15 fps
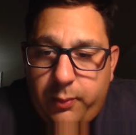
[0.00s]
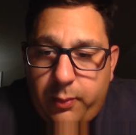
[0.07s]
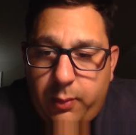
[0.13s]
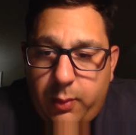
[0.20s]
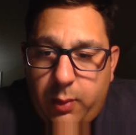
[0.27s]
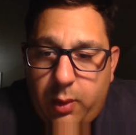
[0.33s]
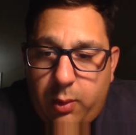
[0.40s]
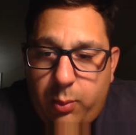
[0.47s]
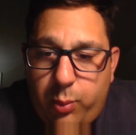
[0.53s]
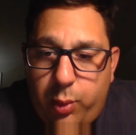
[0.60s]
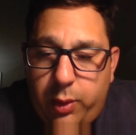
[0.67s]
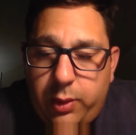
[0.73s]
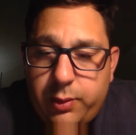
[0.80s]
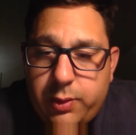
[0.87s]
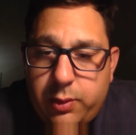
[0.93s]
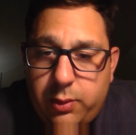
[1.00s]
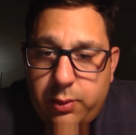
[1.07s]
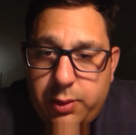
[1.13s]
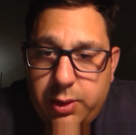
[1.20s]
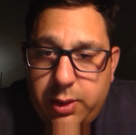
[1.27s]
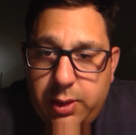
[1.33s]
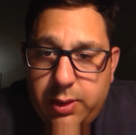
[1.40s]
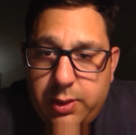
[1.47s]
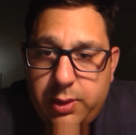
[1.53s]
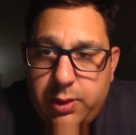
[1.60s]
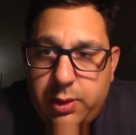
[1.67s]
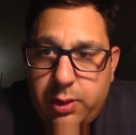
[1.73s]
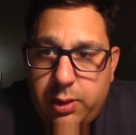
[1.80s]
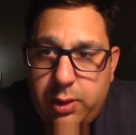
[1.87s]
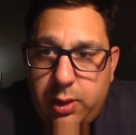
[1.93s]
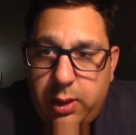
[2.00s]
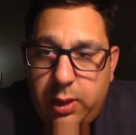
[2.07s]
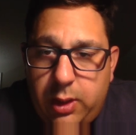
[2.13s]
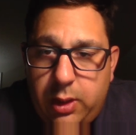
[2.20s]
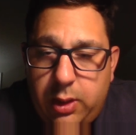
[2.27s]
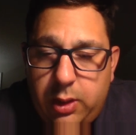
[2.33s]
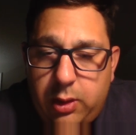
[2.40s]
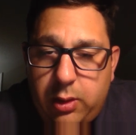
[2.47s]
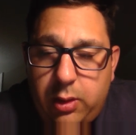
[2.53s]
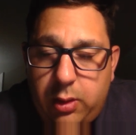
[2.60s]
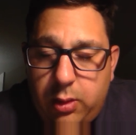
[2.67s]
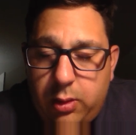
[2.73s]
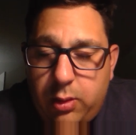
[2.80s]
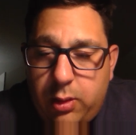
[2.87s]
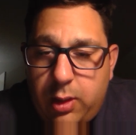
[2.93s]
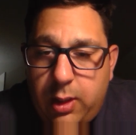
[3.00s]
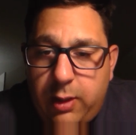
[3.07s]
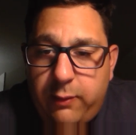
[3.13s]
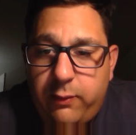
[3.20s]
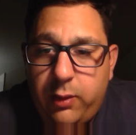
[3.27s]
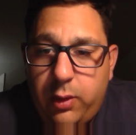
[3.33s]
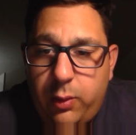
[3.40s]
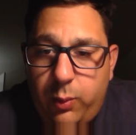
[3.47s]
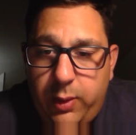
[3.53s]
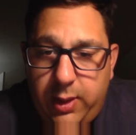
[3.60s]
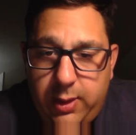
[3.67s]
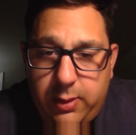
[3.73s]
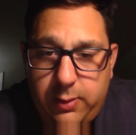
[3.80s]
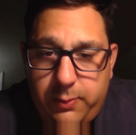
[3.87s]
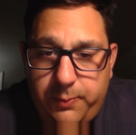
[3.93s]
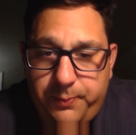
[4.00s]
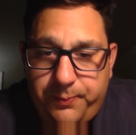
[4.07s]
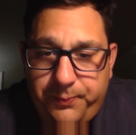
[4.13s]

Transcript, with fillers: buenas noches and uh, have a good weekend.